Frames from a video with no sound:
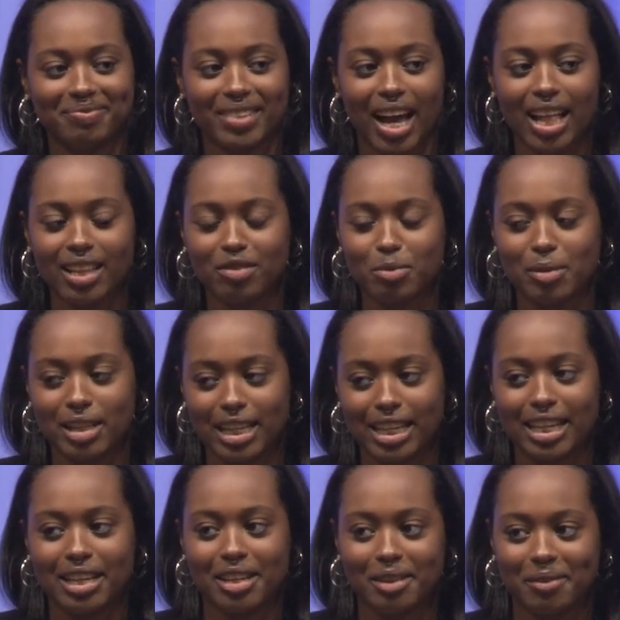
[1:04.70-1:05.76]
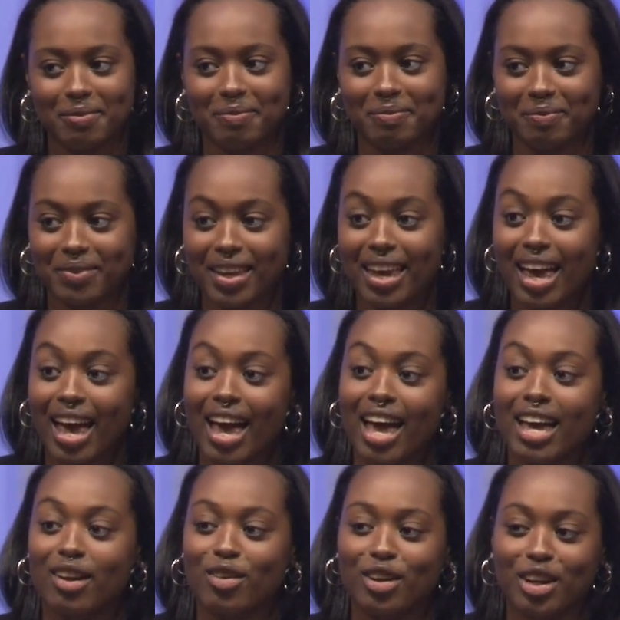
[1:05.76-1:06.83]
I loved being a kid.
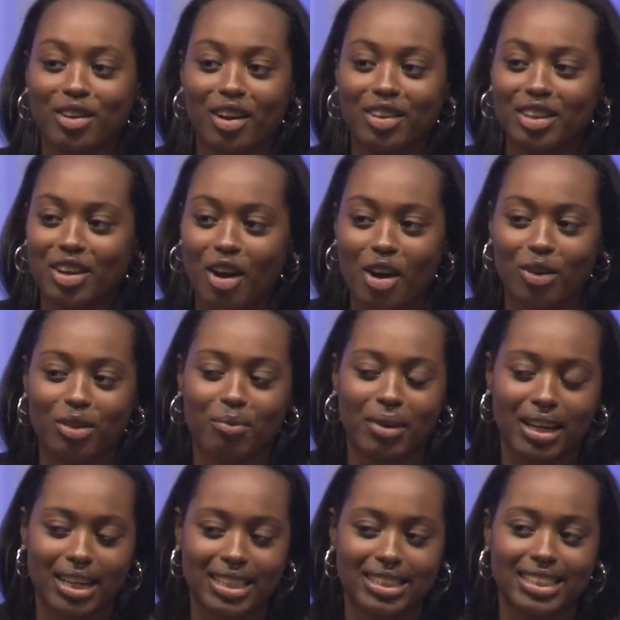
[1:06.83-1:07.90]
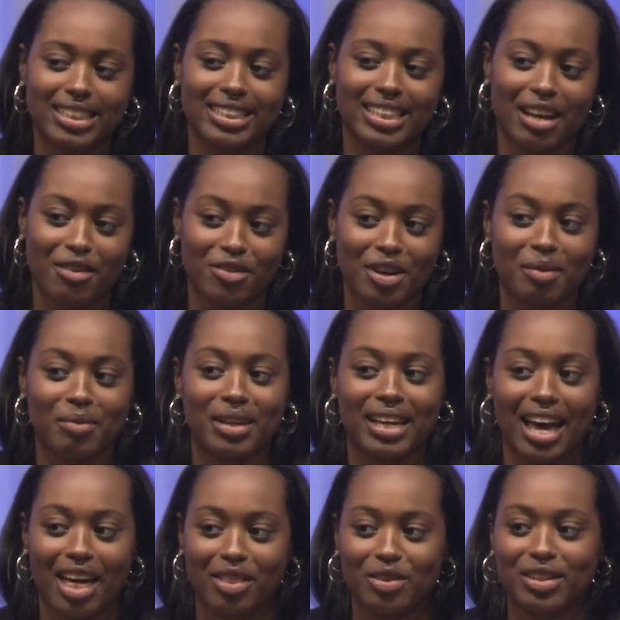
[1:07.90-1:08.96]
Running around the yard with my cousins at family
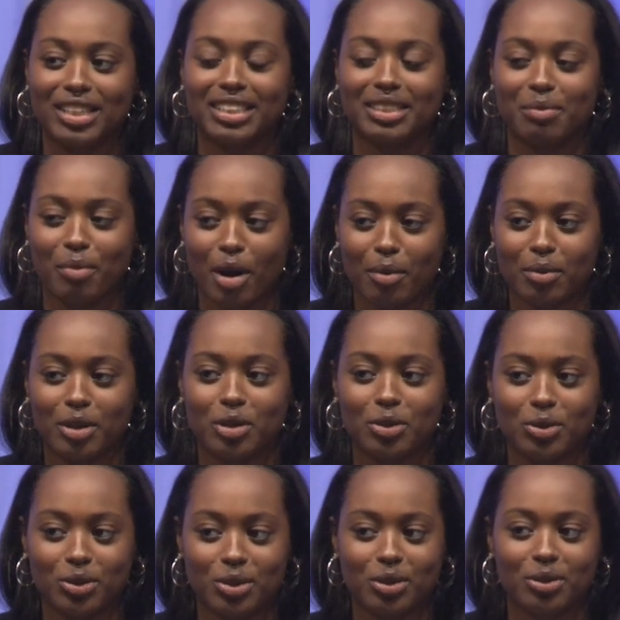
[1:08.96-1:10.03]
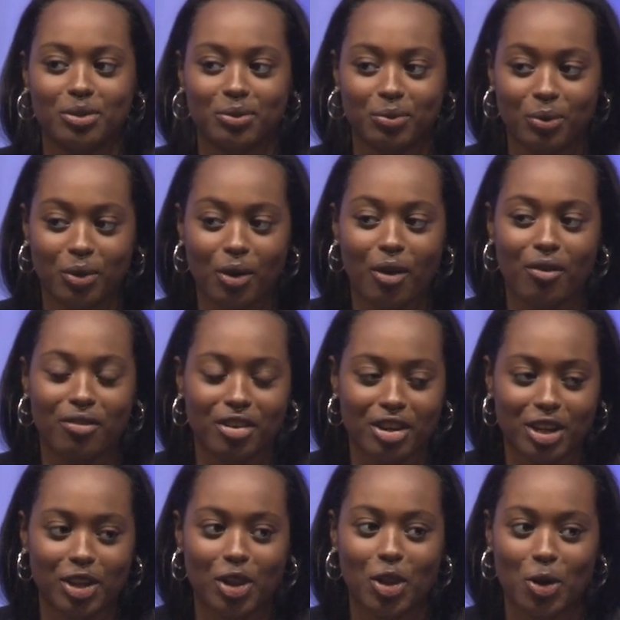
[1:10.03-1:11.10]
gatherings and barbecues, we were all
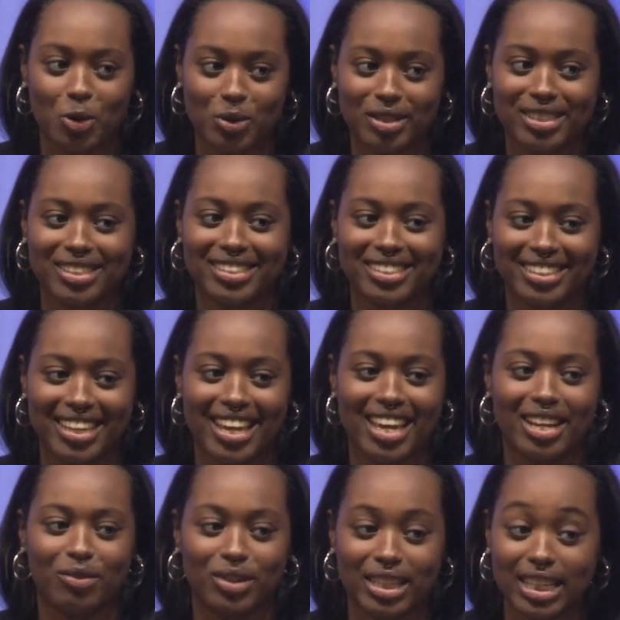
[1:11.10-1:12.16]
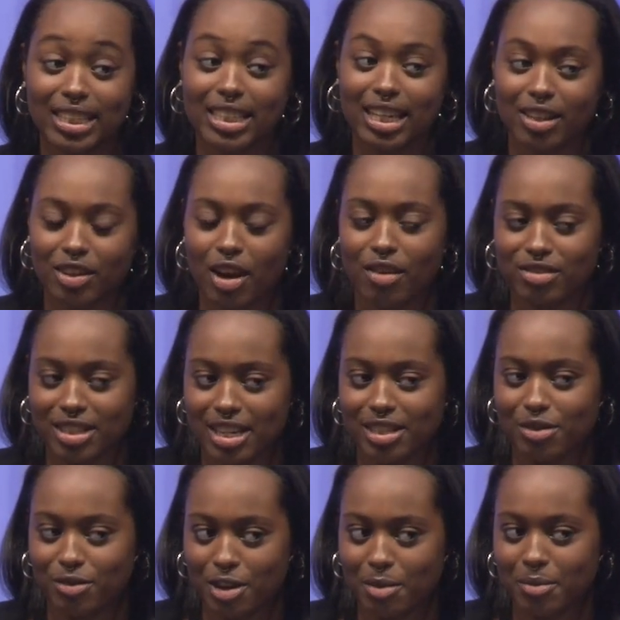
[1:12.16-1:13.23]
very close and would get together often
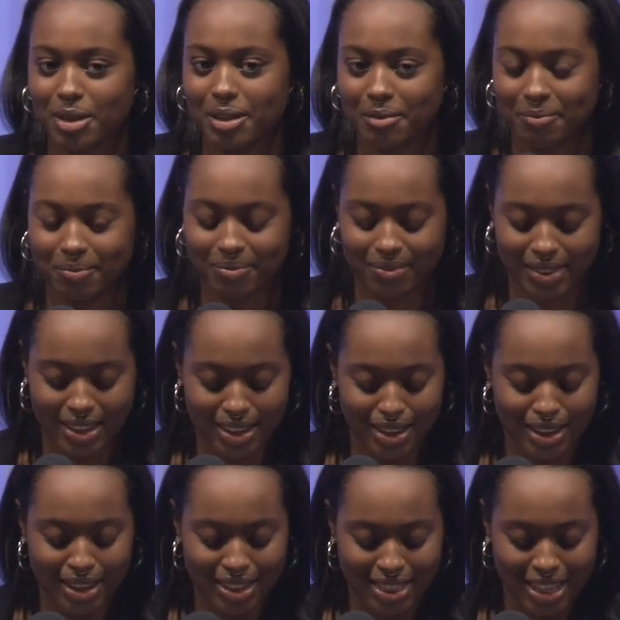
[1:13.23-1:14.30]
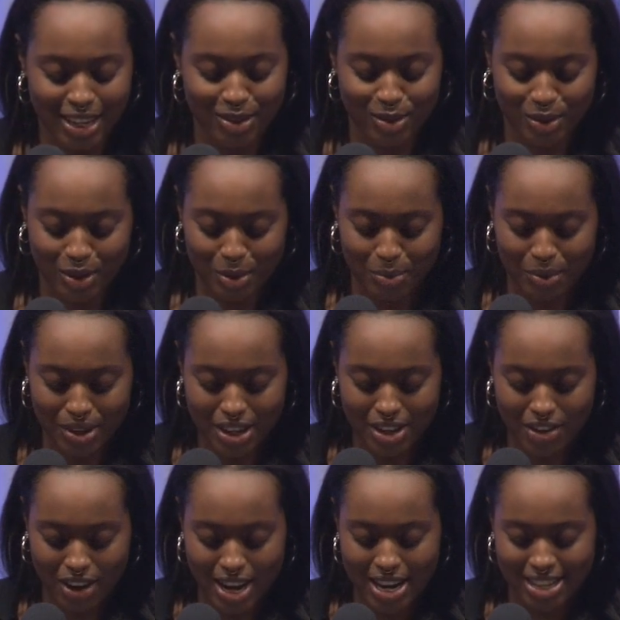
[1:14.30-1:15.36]
as a family. Things were pretty
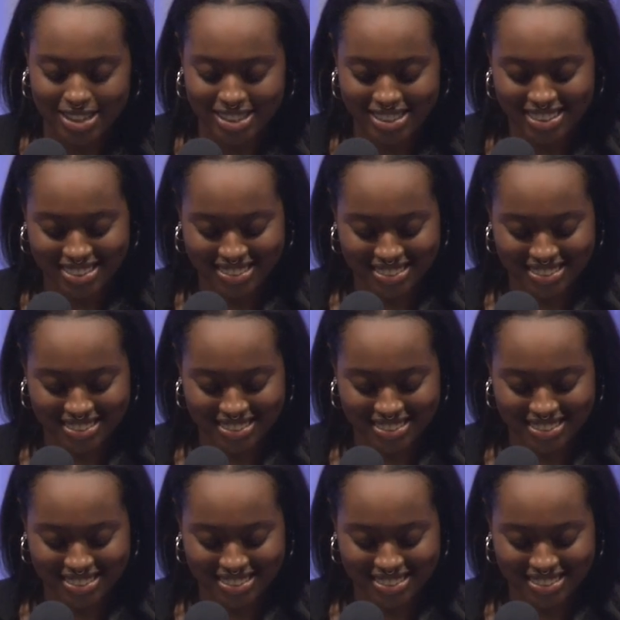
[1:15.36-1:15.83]
great.